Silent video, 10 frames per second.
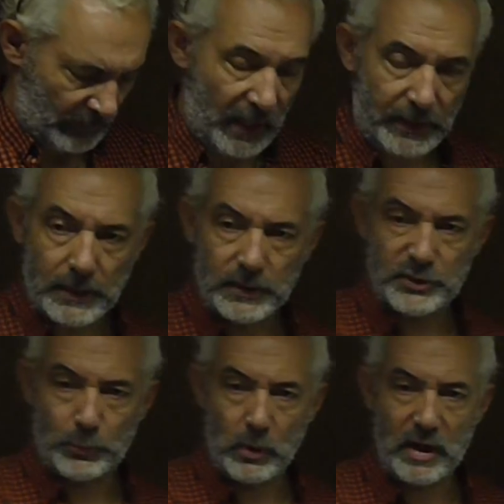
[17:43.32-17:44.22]
Again,
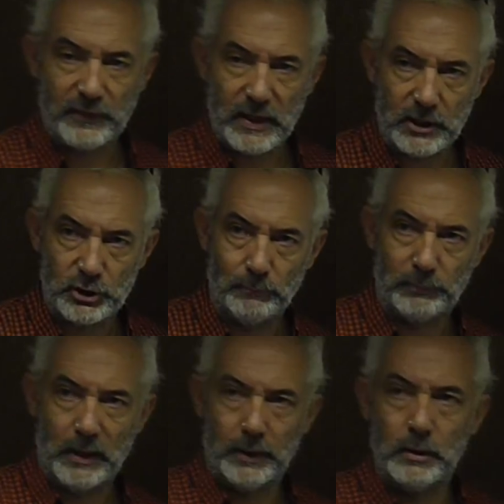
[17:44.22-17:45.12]
this will have an action
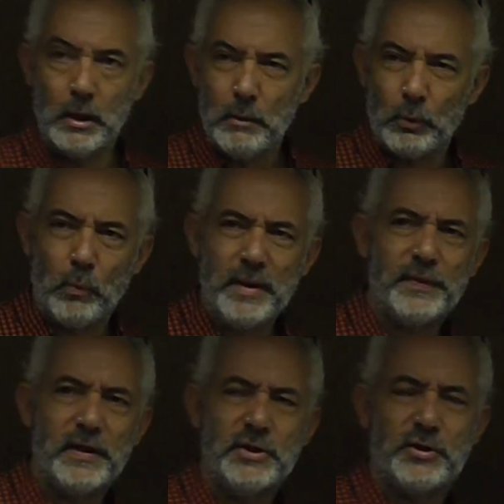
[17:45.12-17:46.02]
plan. But
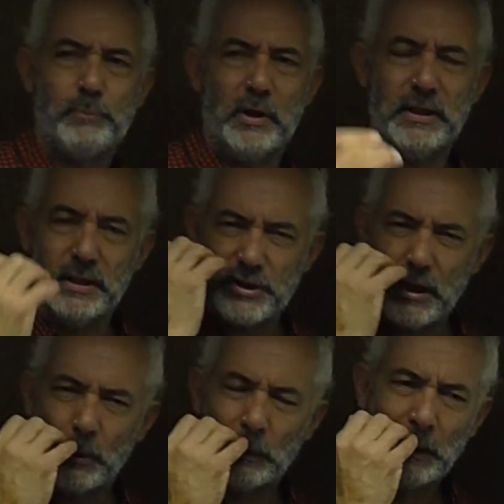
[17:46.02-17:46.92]
when things are breaking
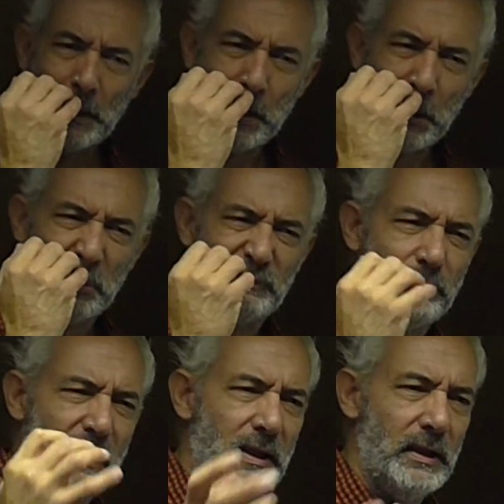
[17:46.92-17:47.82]
down, for
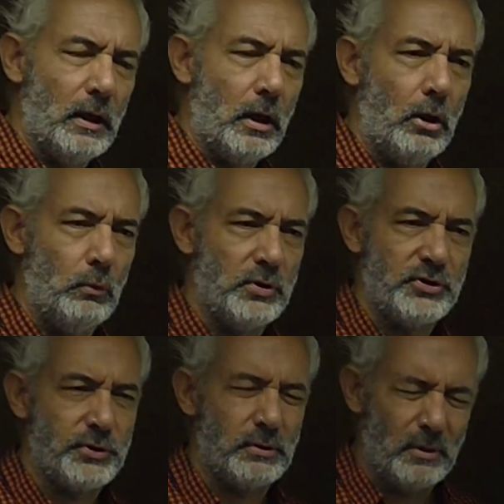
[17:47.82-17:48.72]
me, I
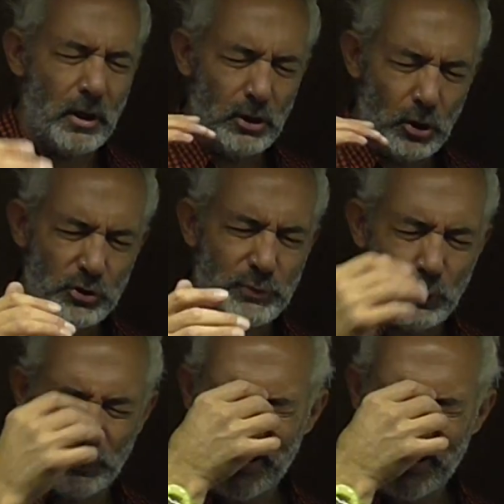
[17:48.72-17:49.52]
was a lot more